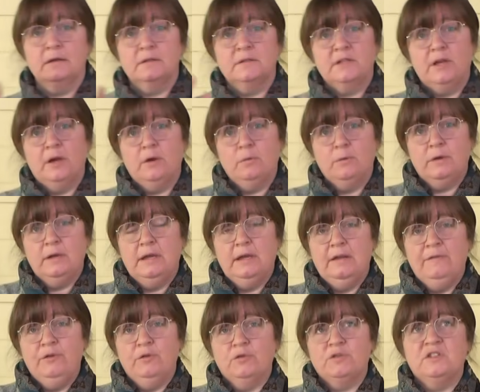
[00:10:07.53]
So
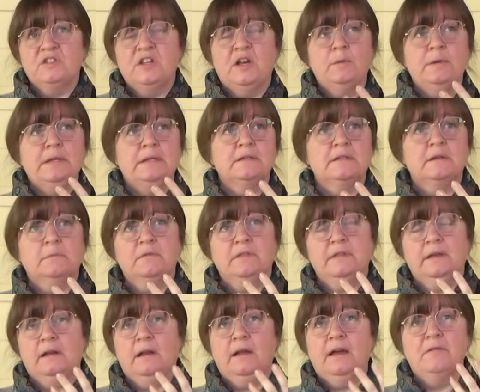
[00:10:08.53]
if you're sewing
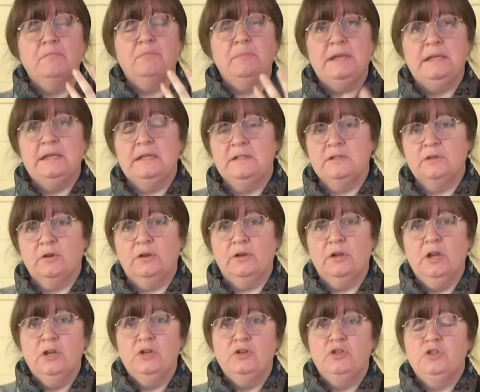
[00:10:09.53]
something like beads
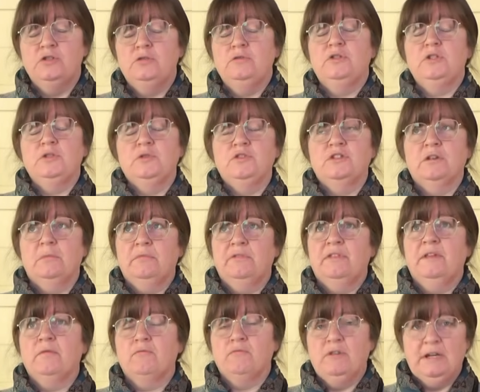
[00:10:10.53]
on, do use
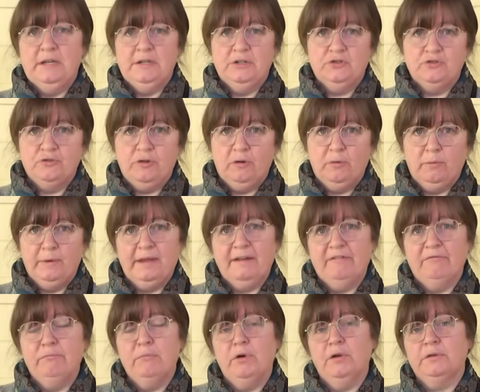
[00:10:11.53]
something really strong. We
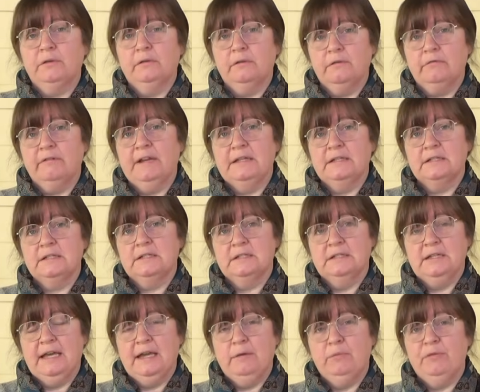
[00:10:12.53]
have modern threads
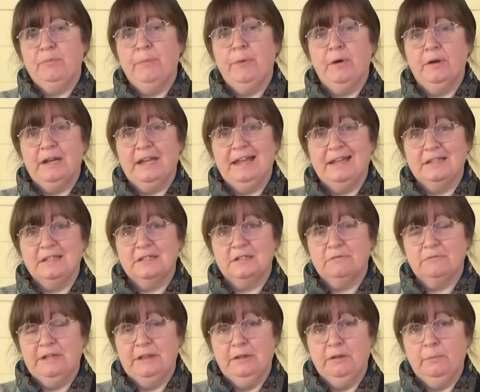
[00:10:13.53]
today with
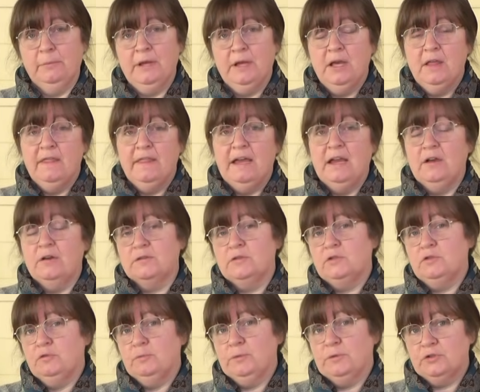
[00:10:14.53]
polyester in them. They are
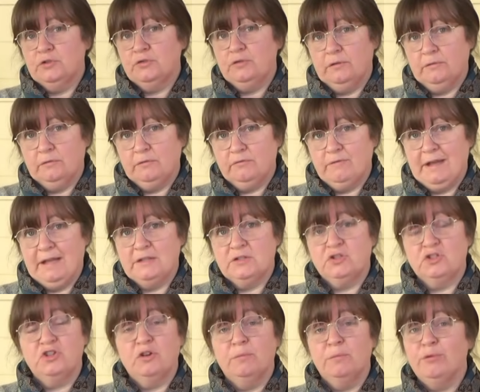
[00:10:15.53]
super strong
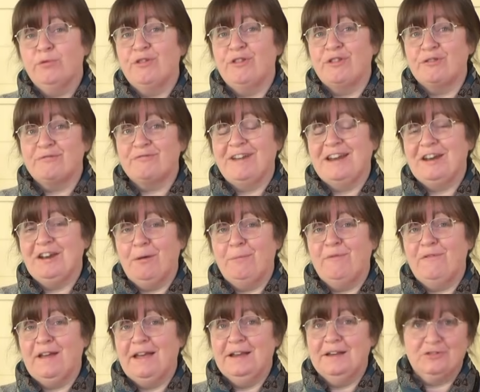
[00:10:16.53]
threads. Double the thread
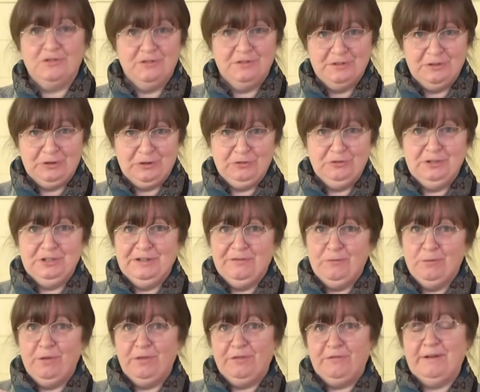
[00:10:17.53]
up for extra security.
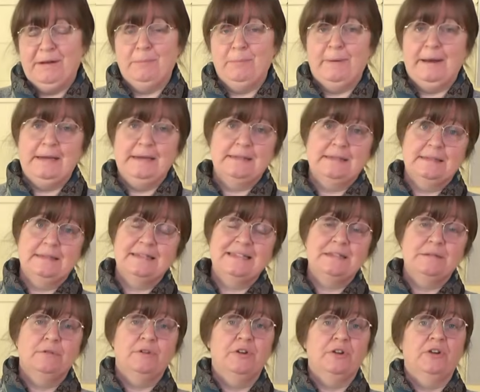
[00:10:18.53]
If one thread breaks, it's
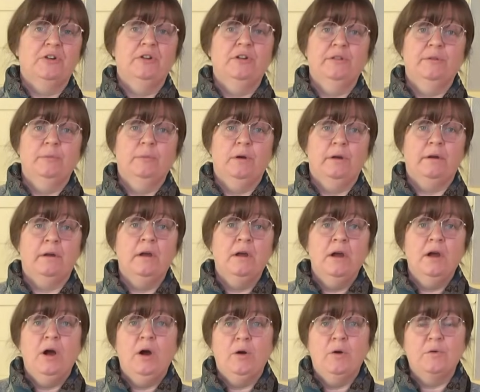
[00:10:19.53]
still got another one
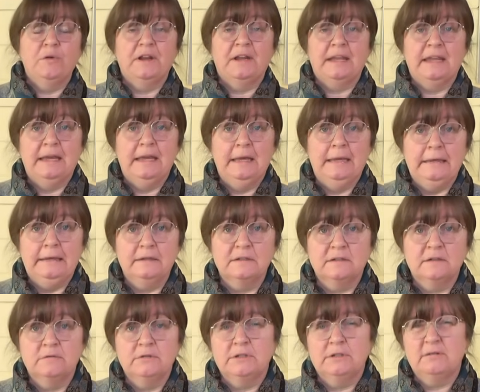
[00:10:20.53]
holding it in.
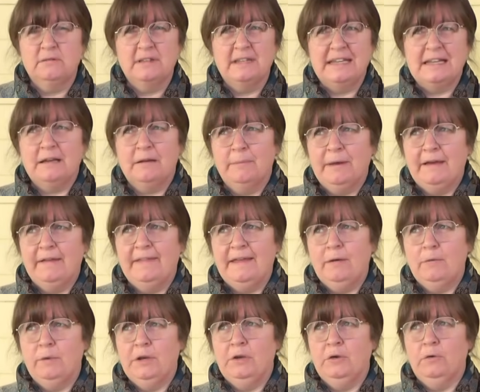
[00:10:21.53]
So do think about
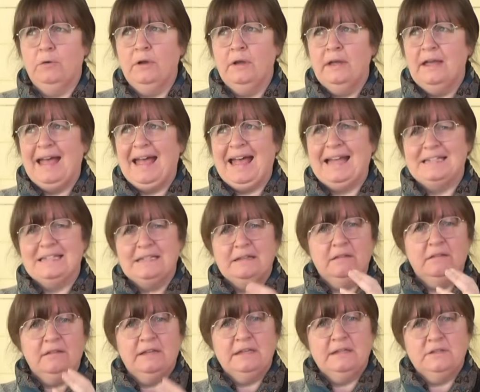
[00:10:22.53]
that when you're
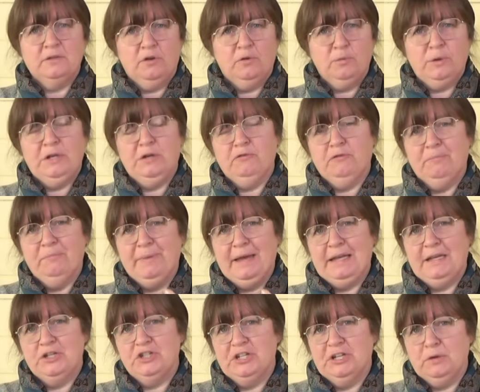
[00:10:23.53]
adding things on, when you're
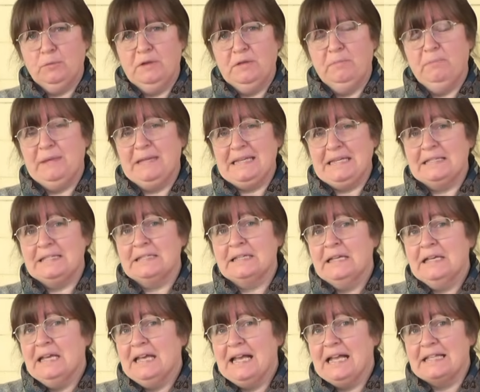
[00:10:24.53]
embellishing with beads
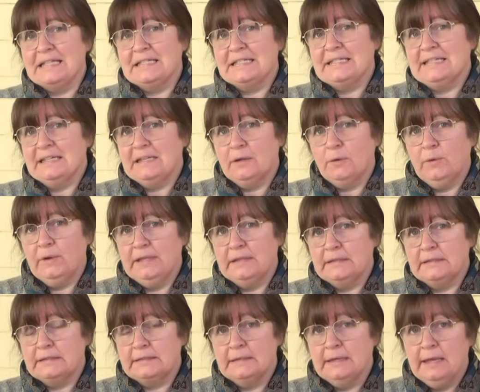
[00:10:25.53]
and
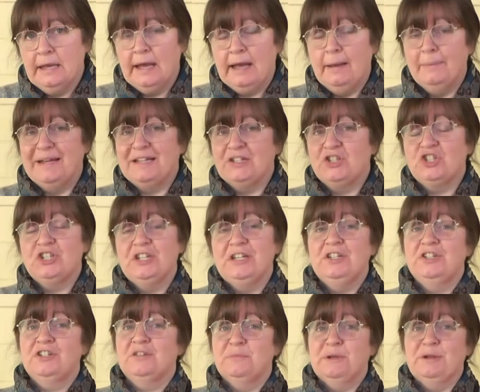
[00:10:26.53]
sequins, and
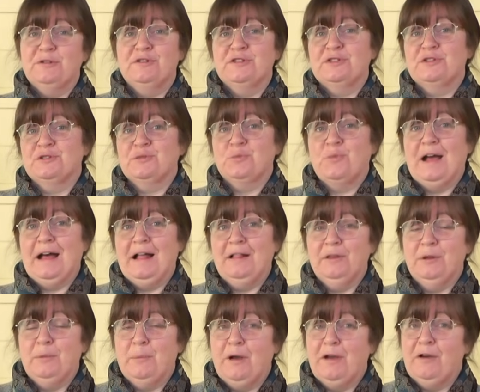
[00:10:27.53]
shisha mirrors as
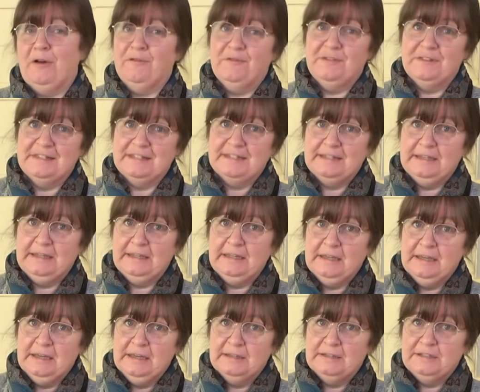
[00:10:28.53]
well. You might often
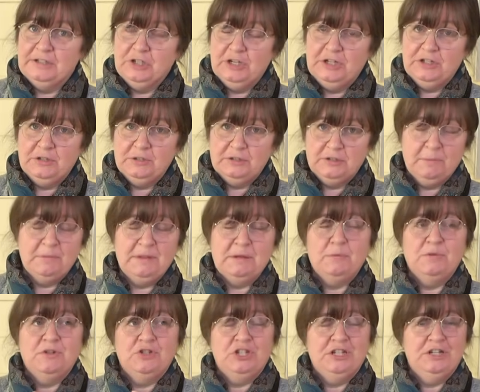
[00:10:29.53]
see
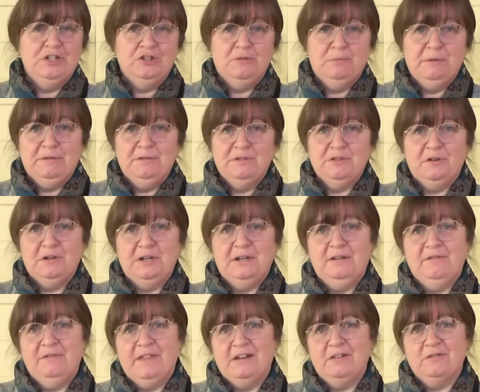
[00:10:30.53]
something with shisha mirrors on,
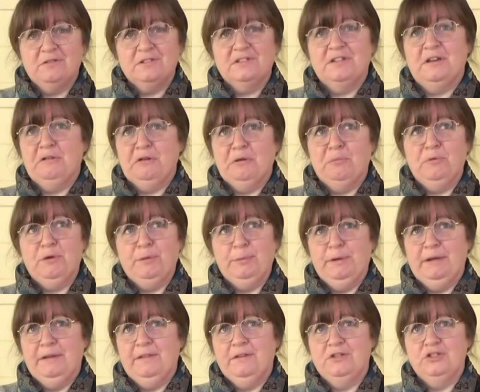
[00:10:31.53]
and if they're not sewn on
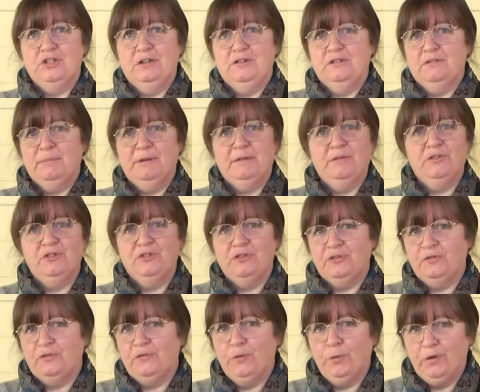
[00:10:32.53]
properly, the shisha mirrors
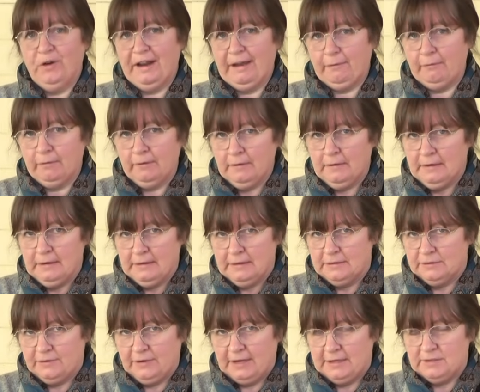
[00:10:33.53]
just fall out
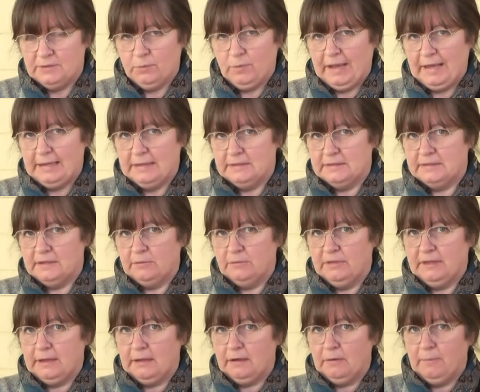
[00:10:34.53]
straight away. So
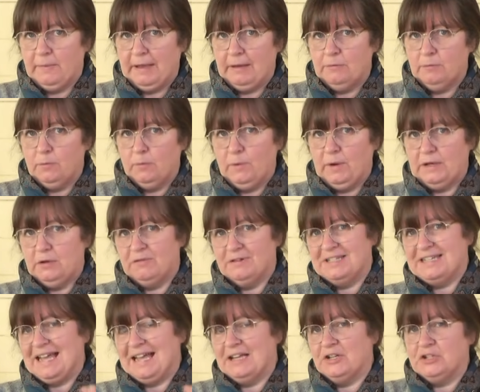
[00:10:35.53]
think about when you're
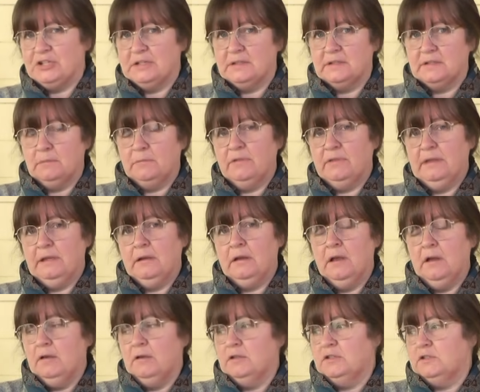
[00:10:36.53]
attaching something,
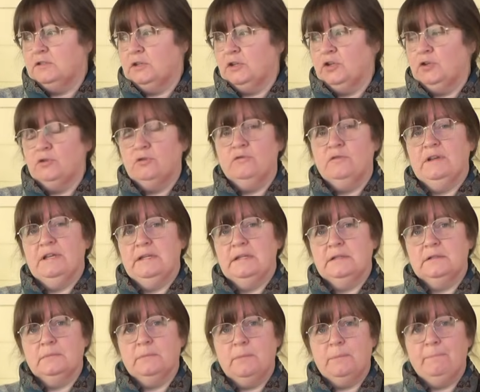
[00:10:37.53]
secure it
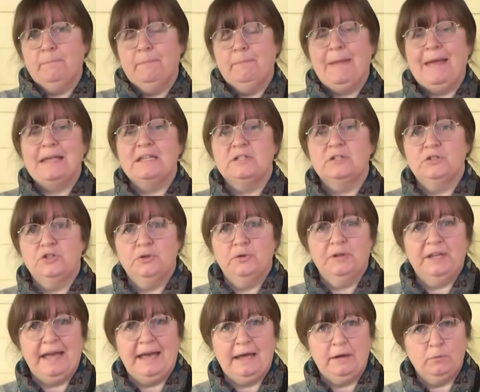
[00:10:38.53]
as best as you
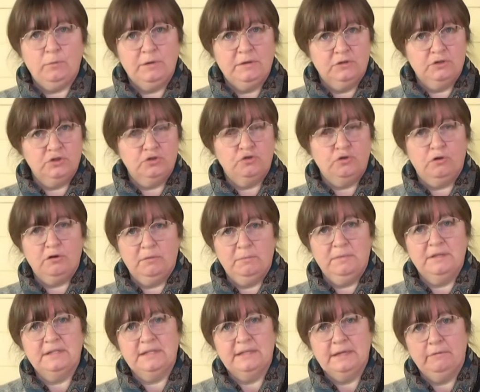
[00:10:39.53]
can with as strong a
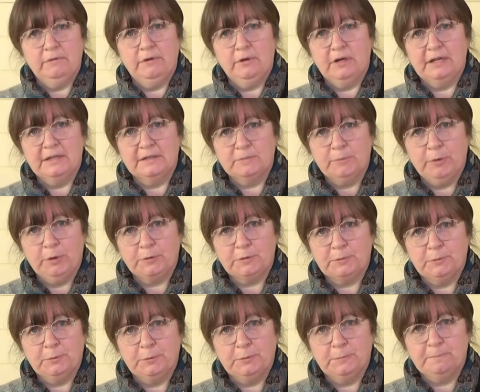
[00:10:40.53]
material as
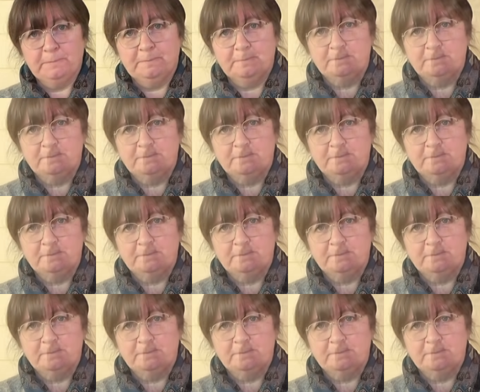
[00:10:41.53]
possible.